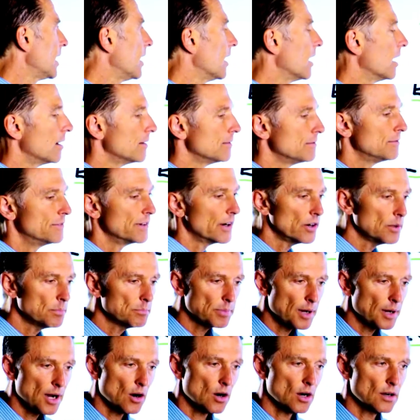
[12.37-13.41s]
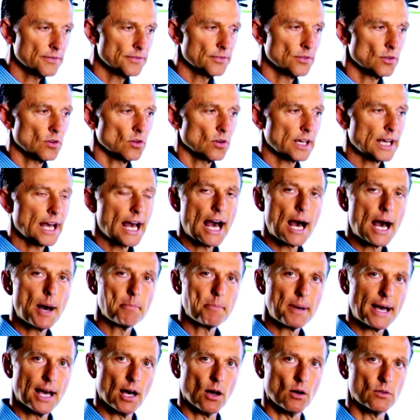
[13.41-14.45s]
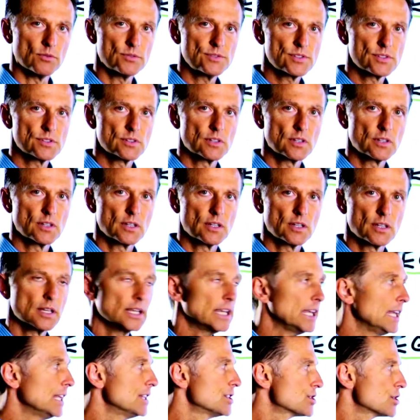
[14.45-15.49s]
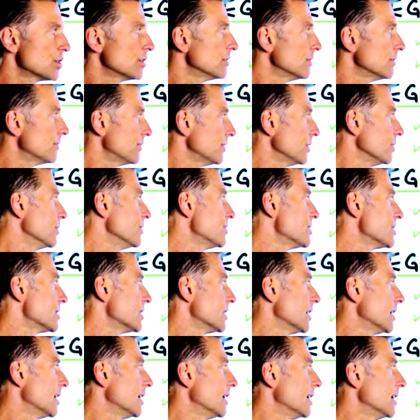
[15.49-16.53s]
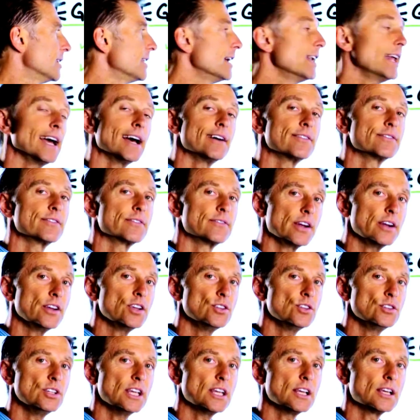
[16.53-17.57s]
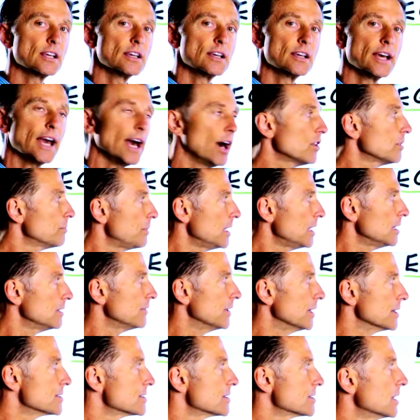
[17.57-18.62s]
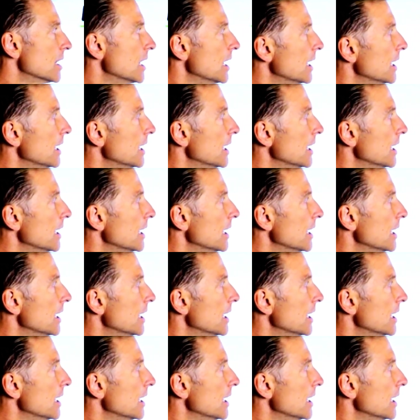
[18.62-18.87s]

are very powerful compounds in certain foods that have very unique health benefits.